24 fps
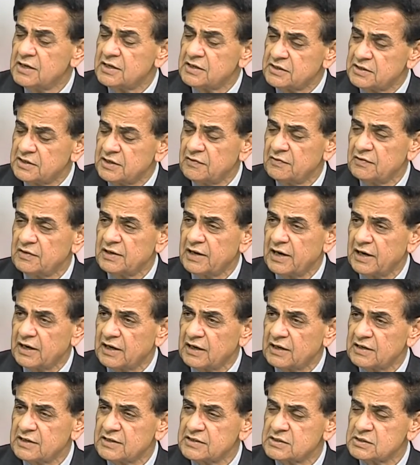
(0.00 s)
they will get
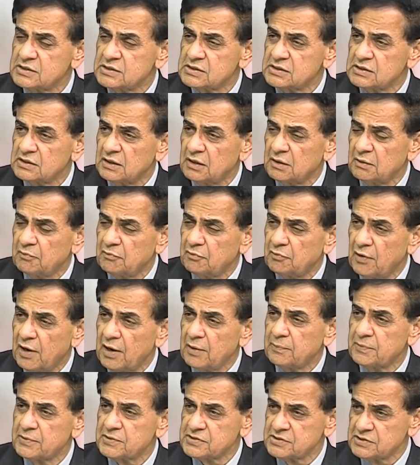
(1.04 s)
at least
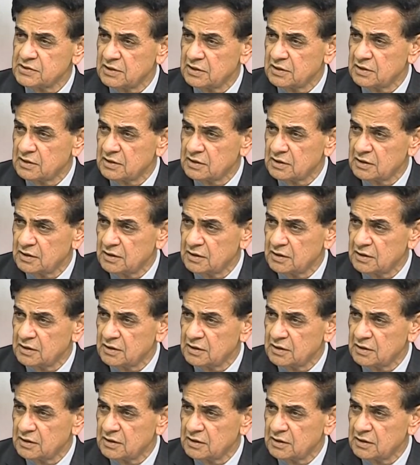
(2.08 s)
5%